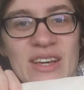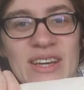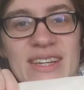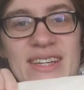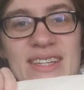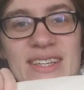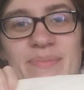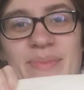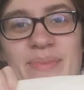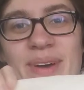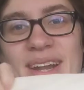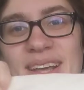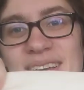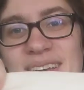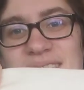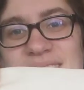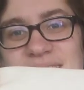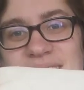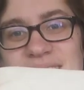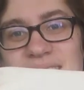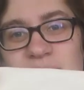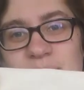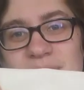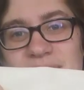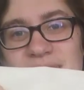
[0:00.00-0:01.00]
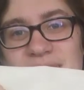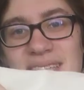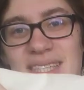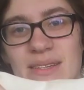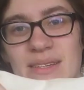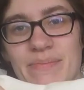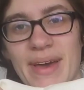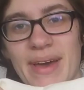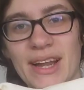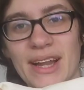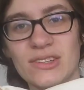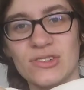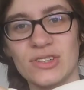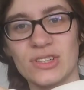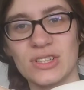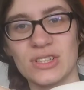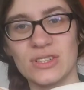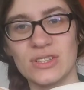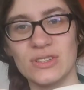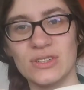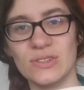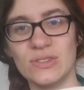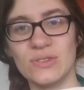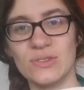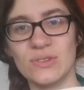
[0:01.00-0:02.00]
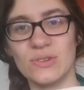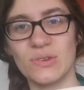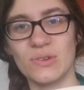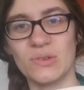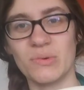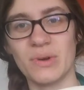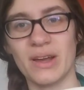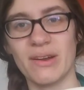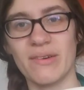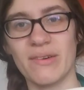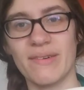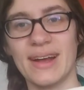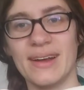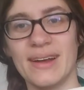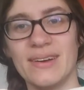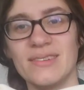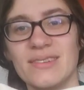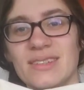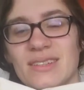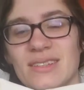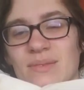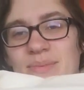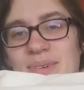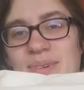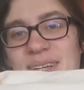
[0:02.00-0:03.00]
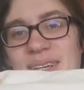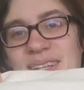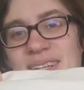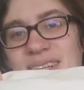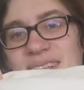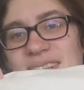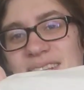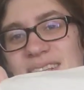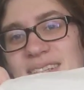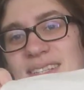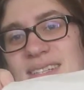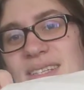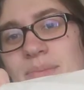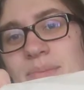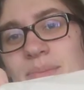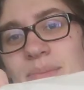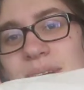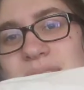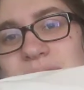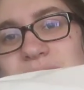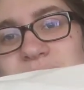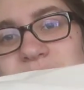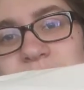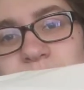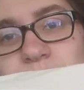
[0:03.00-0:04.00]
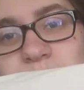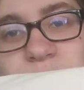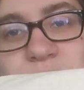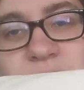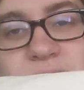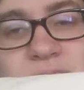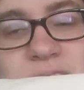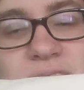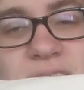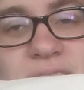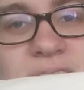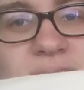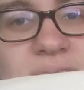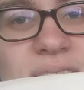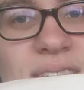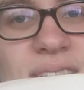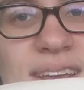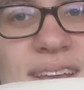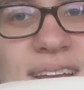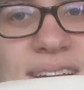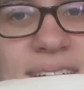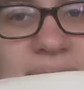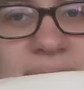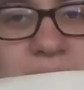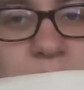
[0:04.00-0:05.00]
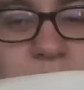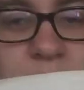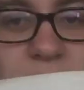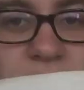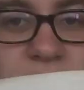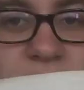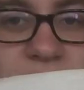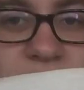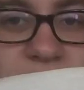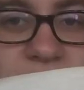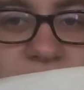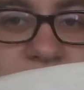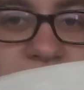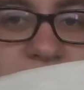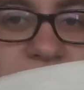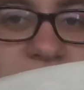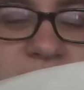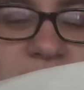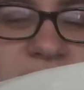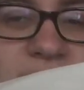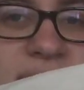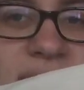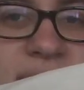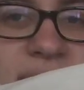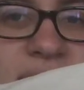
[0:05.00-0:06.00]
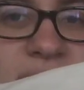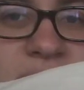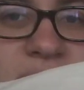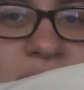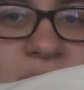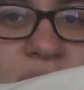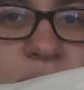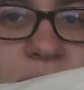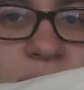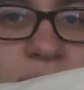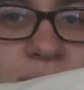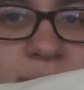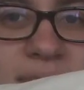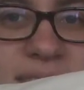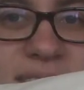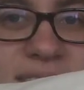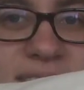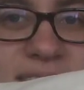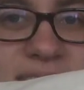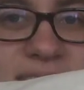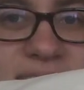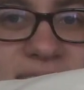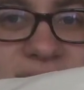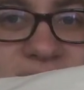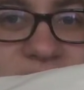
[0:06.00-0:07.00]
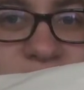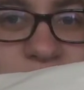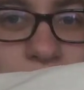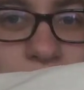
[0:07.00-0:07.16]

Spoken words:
It doesn't matter because it's going to be symmetrical all the way around. But this is my small start on the Alhambra Garden mandala.